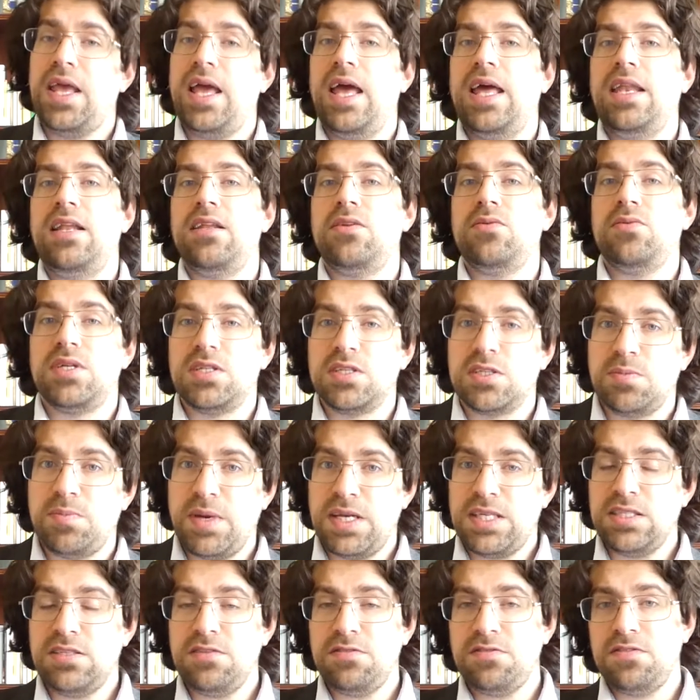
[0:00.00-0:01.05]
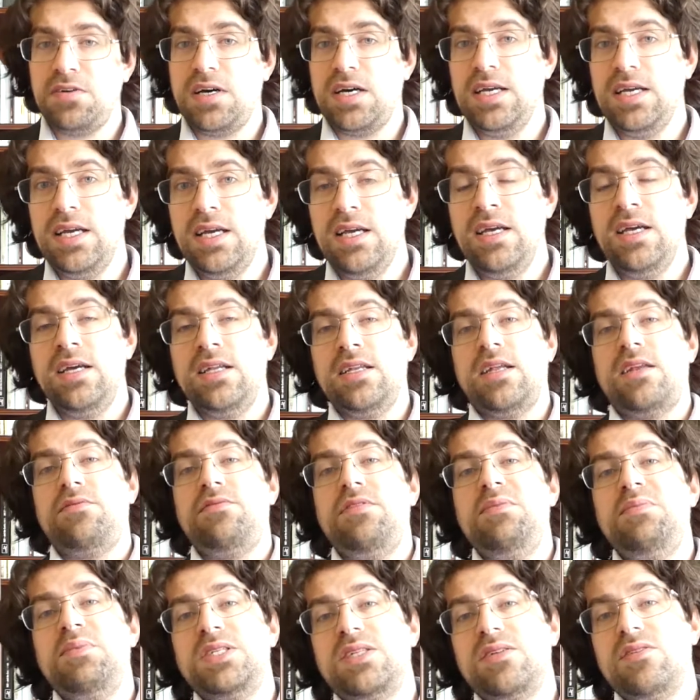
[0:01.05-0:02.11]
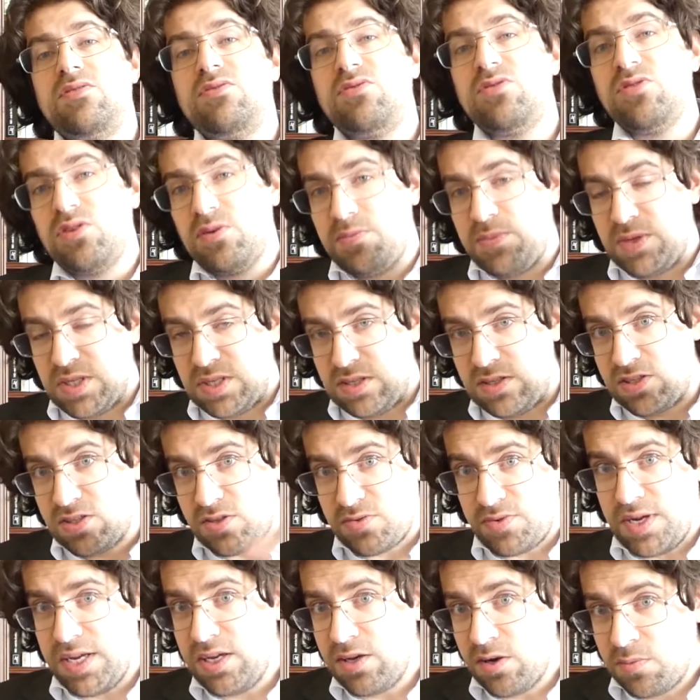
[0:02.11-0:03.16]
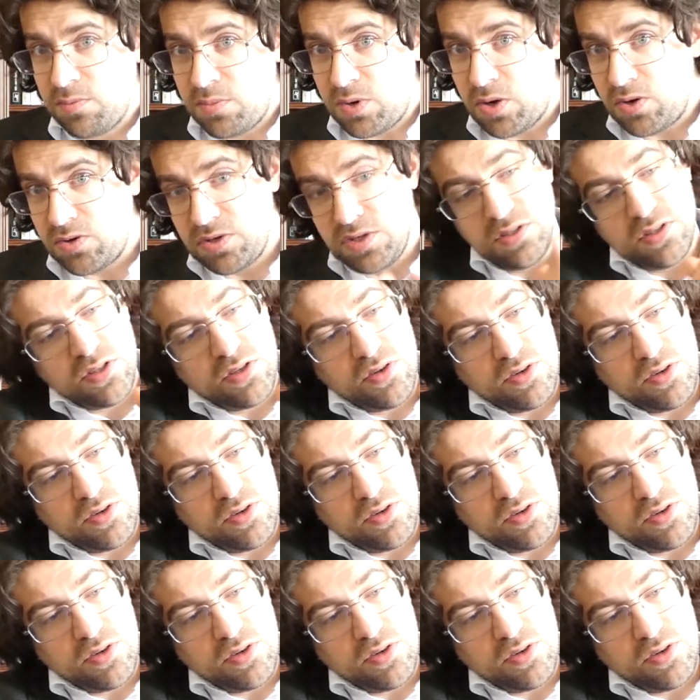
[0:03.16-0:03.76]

and it will specify that we must interpret the string component,